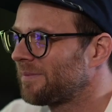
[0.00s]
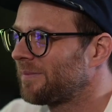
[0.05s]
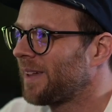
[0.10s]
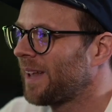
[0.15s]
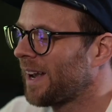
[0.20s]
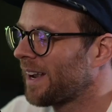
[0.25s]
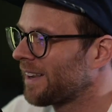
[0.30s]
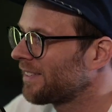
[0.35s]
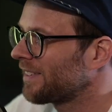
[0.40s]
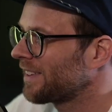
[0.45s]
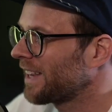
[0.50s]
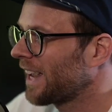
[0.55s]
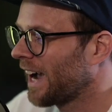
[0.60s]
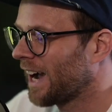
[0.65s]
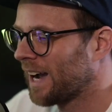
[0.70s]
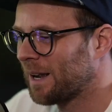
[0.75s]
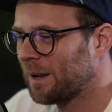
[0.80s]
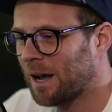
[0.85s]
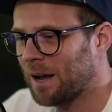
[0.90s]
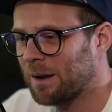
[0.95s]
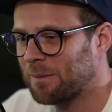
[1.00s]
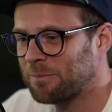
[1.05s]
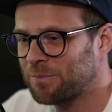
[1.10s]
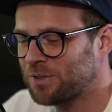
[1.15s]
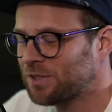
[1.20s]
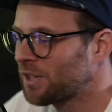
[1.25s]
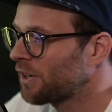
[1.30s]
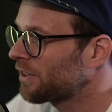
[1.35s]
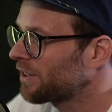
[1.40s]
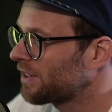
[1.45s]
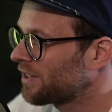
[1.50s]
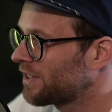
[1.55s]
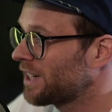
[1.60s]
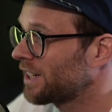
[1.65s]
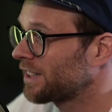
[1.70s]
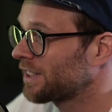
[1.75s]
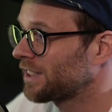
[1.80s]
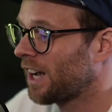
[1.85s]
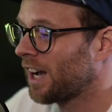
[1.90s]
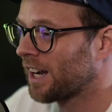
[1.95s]
Nice. Yeah, I, I'm stoked to
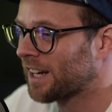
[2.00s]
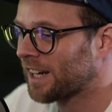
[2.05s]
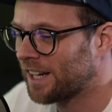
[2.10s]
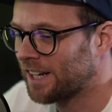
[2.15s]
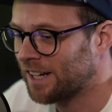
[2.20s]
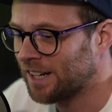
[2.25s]
see your talk.